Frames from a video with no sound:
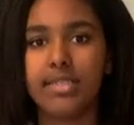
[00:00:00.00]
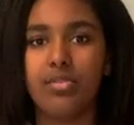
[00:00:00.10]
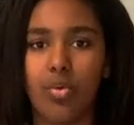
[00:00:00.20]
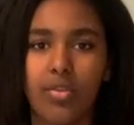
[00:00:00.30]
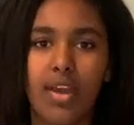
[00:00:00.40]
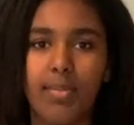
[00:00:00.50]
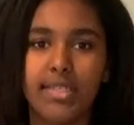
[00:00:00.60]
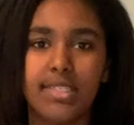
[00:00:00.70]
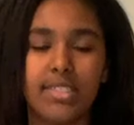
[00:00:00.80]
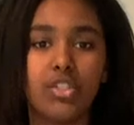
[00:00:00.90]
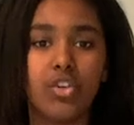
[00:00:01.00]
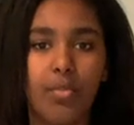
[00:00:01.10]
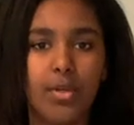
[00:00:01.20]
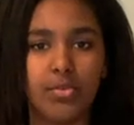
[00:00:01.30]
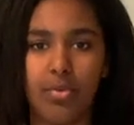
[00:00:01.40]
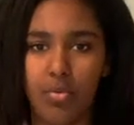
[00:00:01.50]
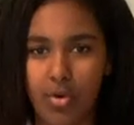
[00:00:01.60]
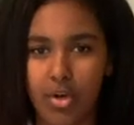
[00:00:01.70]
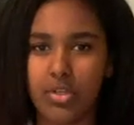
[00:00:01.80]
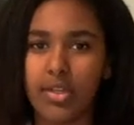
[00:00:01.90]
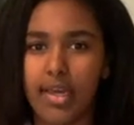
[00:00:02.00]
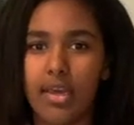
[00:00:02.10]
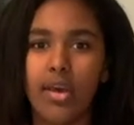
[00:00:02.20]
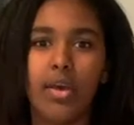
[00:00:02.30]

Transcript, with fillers: North Campus is so much more work to, like,